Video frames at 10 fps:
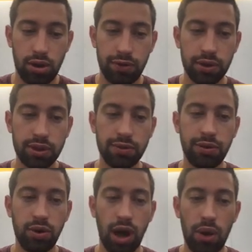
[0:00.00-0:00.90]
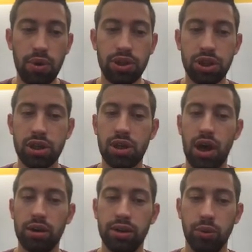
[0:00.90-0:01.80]
First of all, I will check
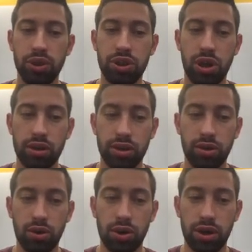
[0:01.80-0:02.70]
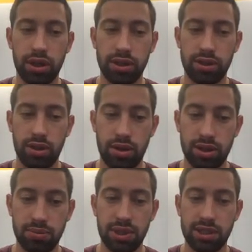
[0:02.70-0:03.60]
under which category is
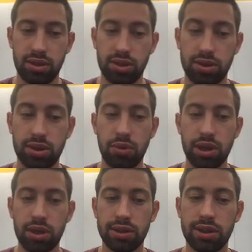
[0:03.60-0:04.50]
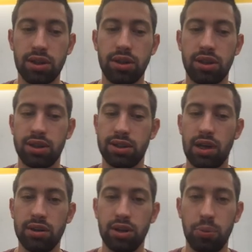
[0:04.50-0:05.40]
this message, so we can see that it's
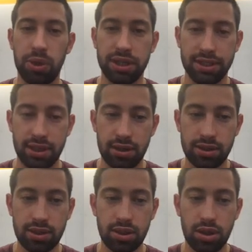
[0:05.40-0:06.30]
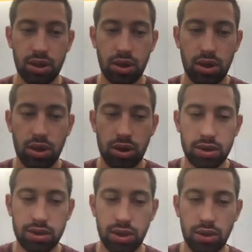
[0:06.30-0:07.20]
under presales.
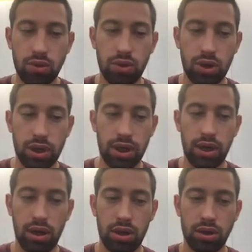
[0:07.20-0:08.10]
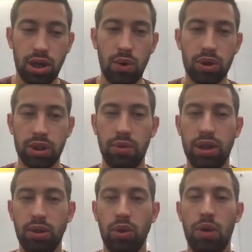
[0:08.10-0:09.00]
So uh, now what I
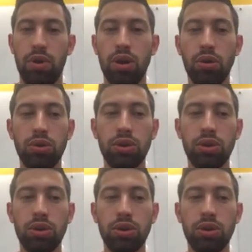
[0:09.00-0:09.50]
will do, I will go to